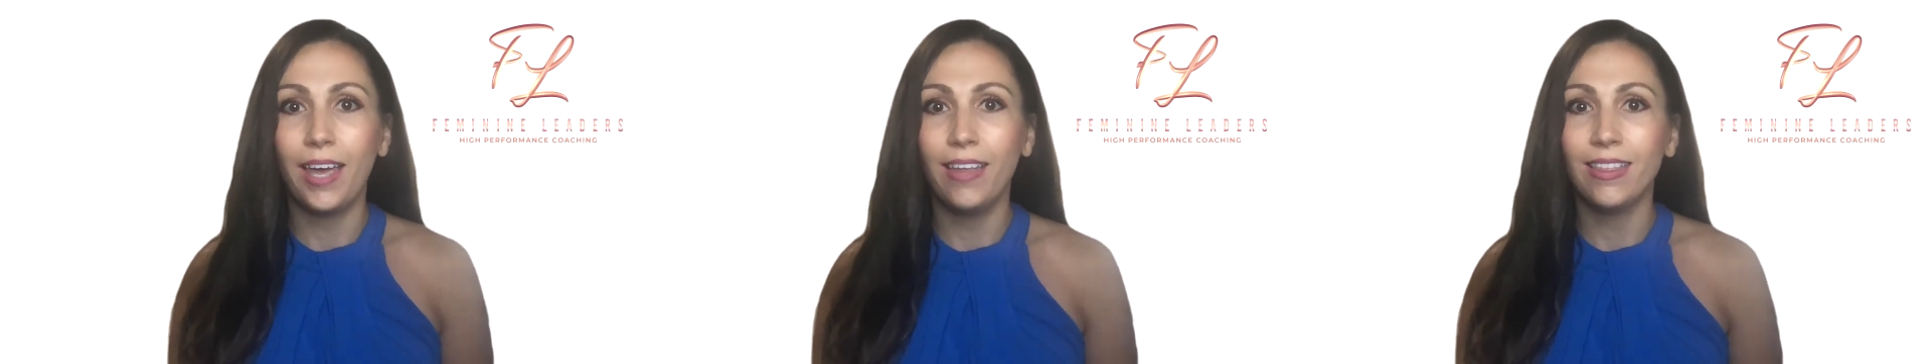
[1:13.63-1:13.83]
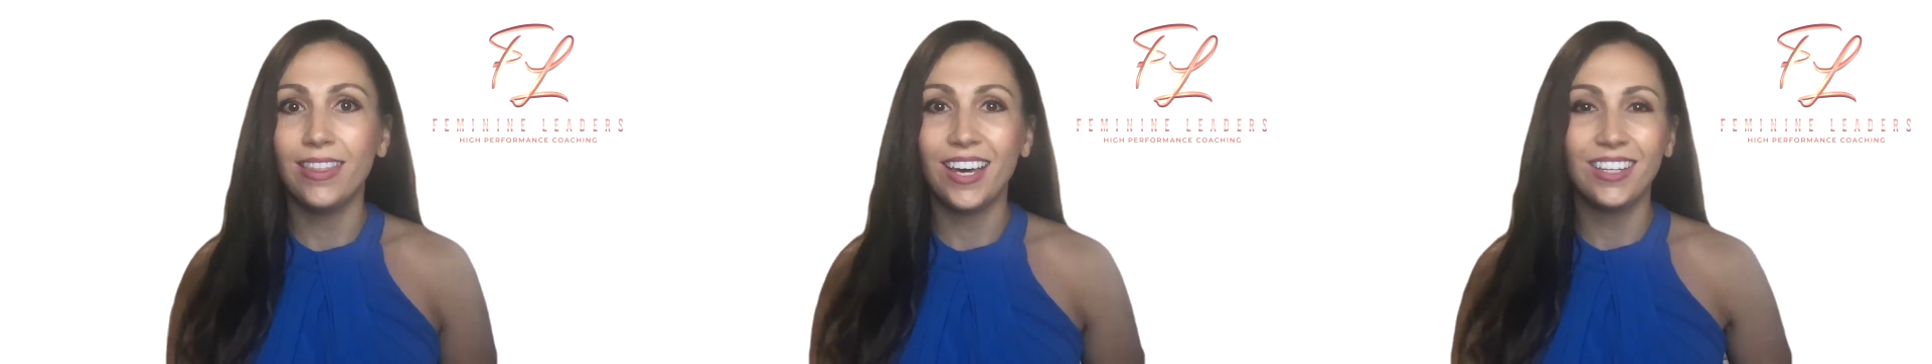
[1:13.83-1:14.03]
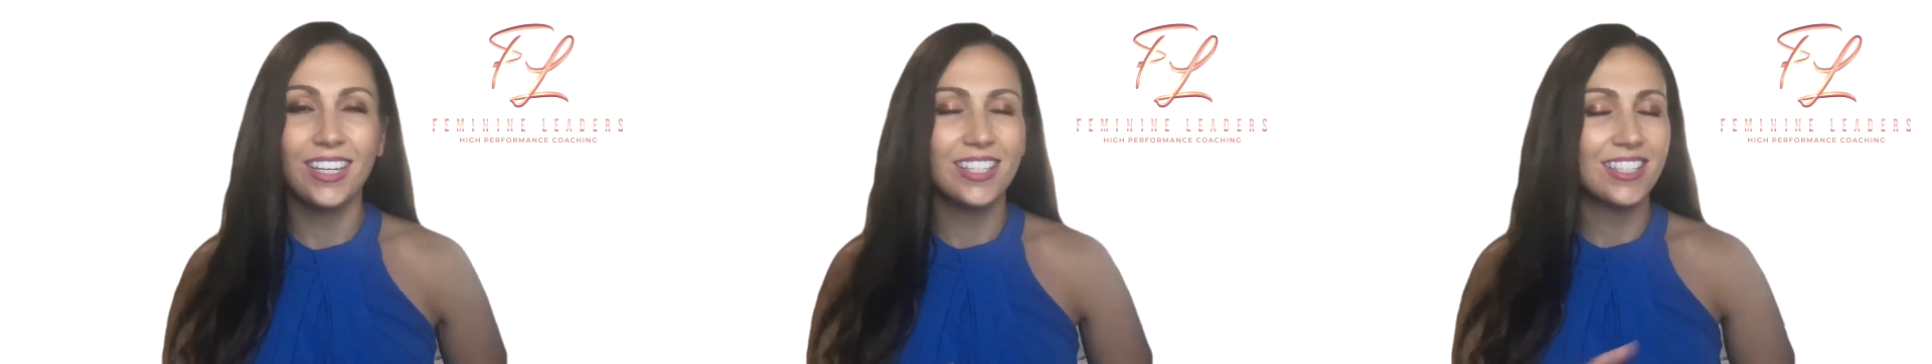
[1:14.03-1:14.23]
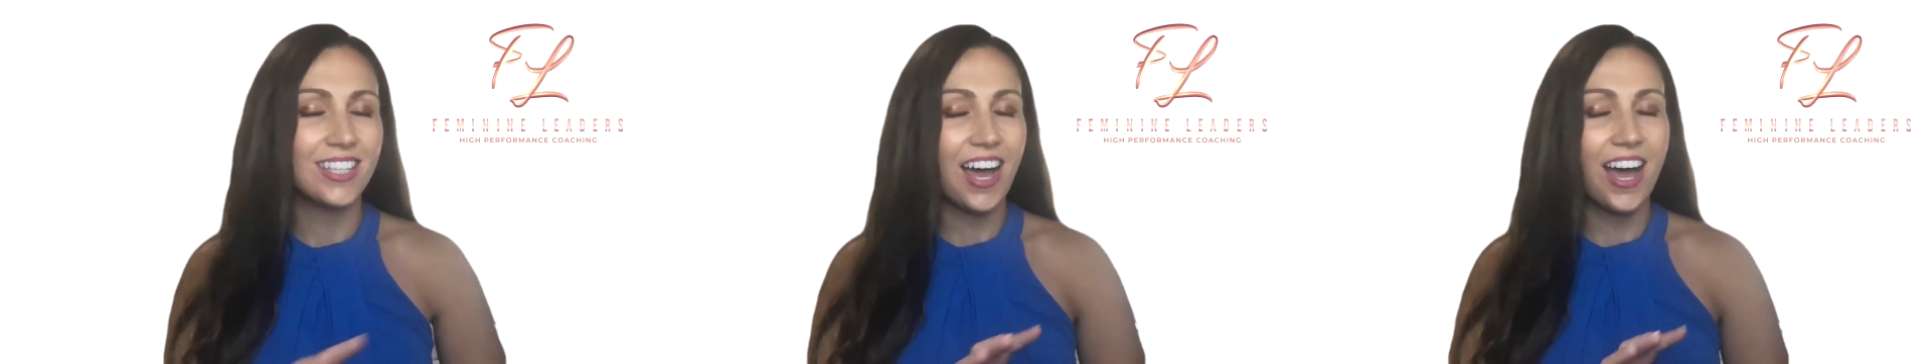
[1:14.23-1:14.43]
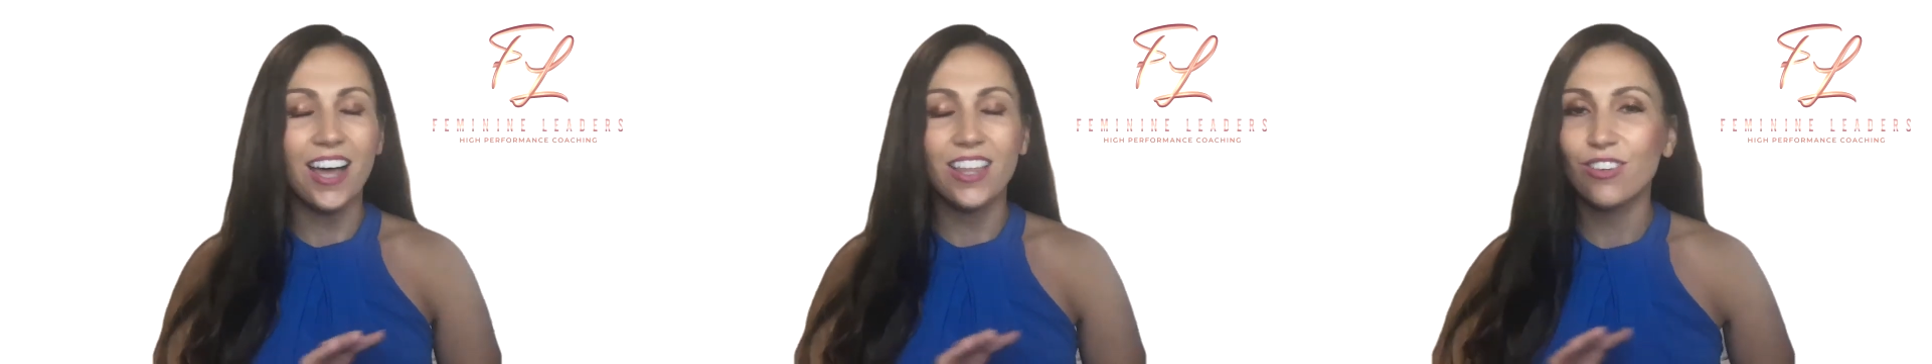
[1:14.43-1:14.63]
and that is
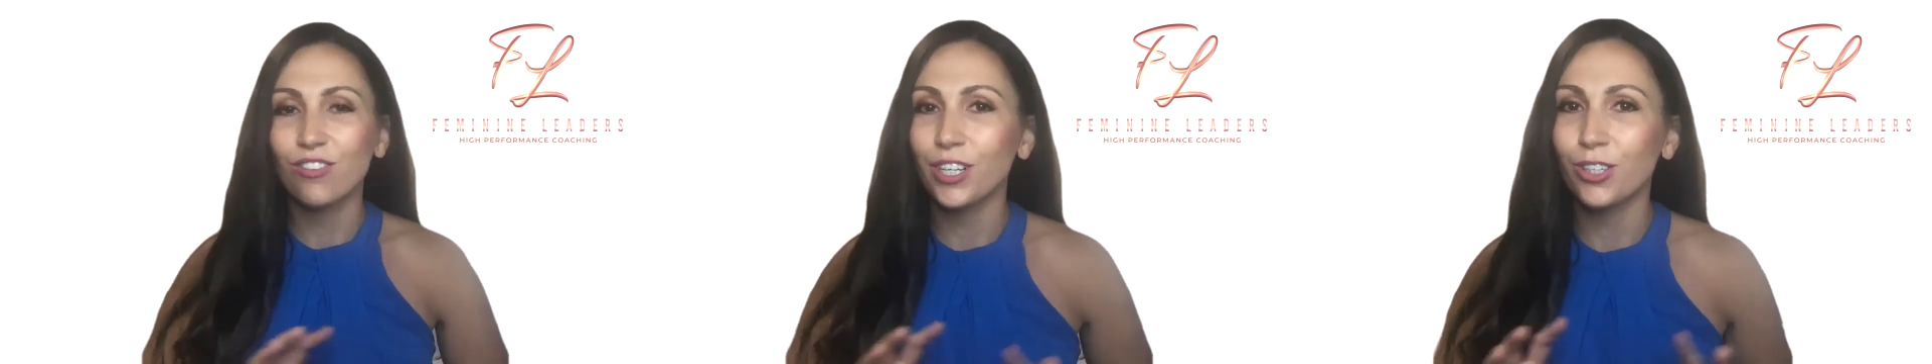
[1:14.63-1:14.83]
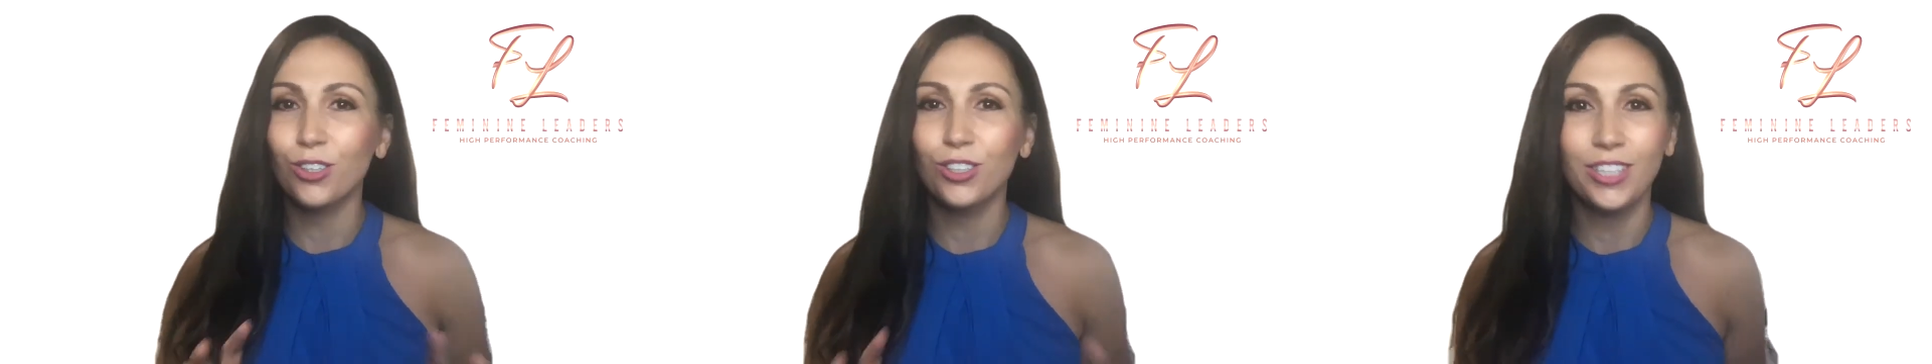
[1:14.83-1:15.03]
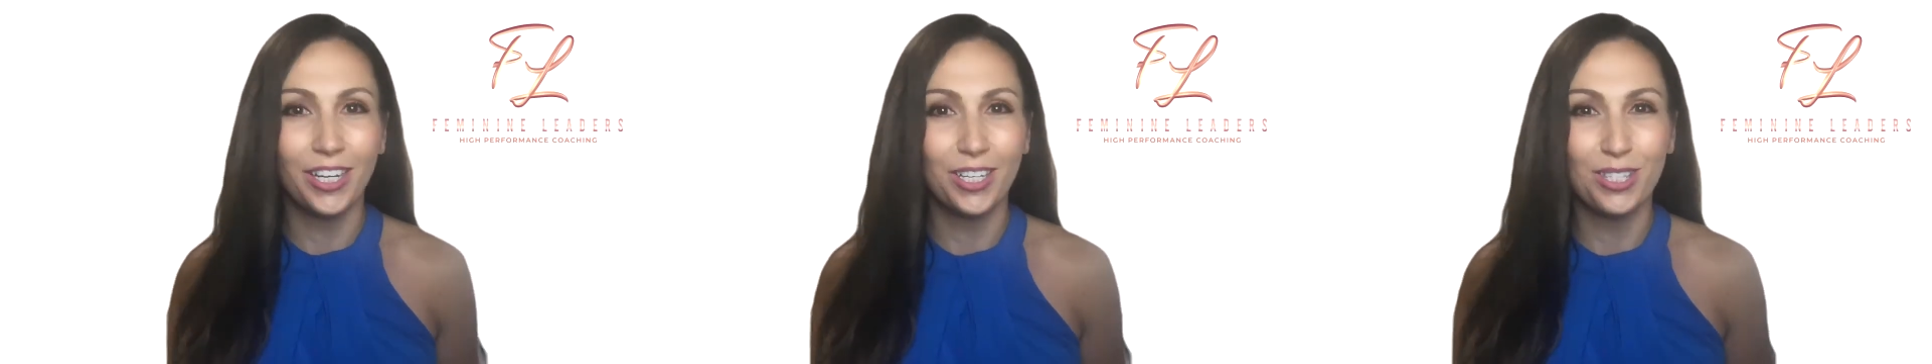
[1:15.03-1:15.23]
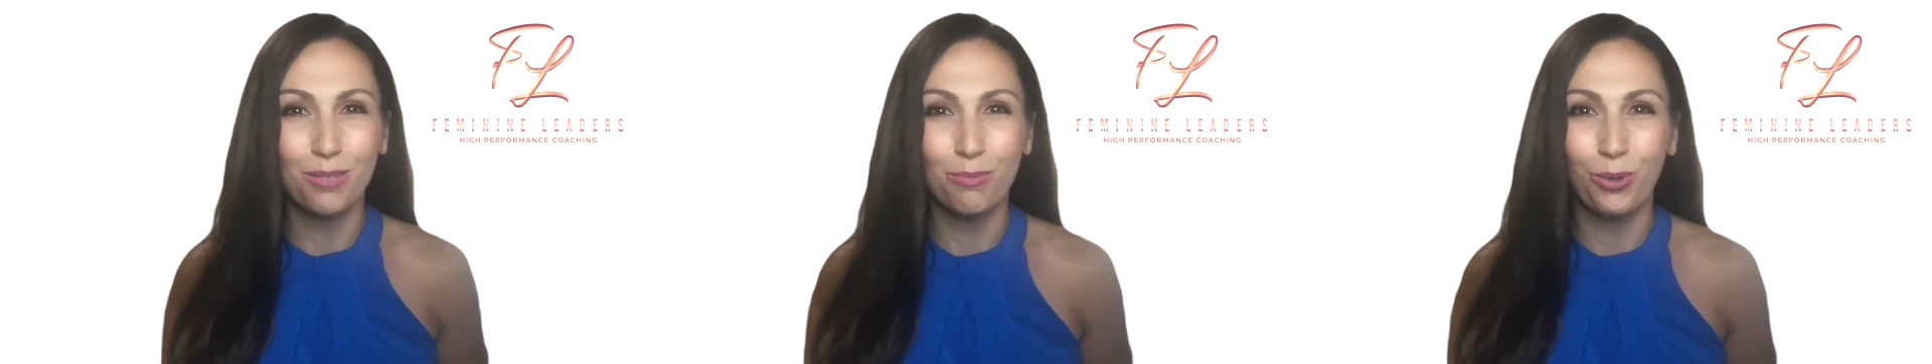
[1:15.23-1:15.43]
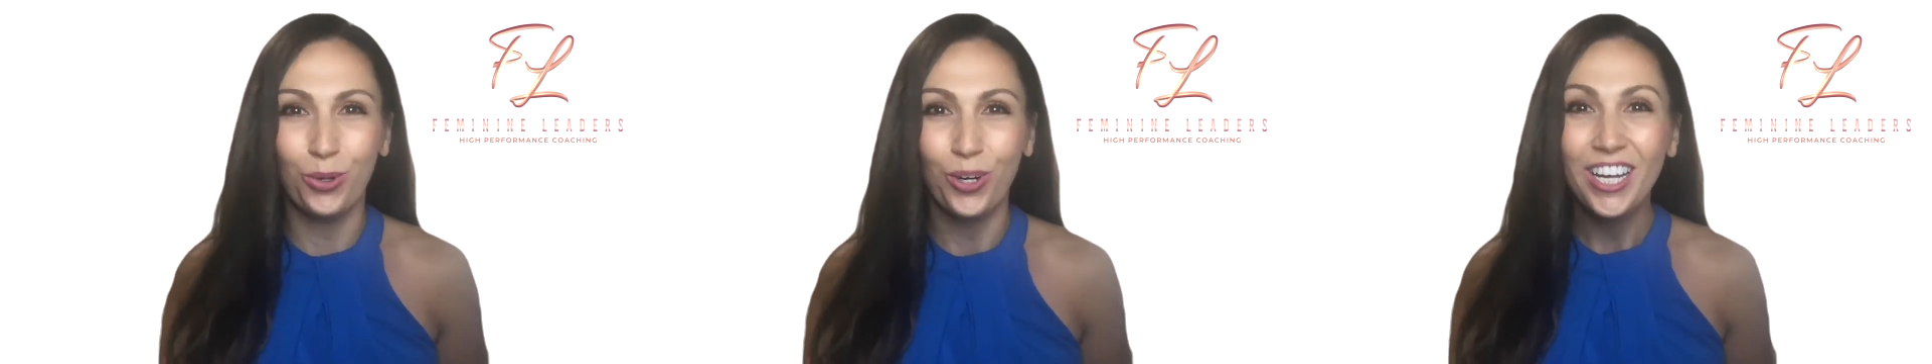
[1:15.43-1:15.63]

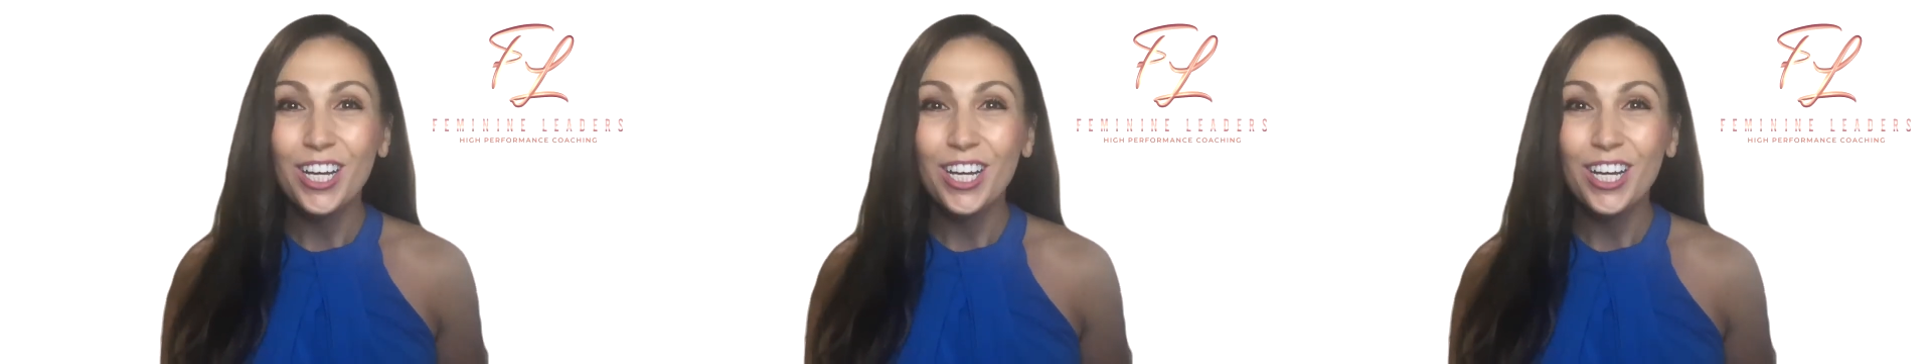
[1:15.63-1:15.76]
unrecognizable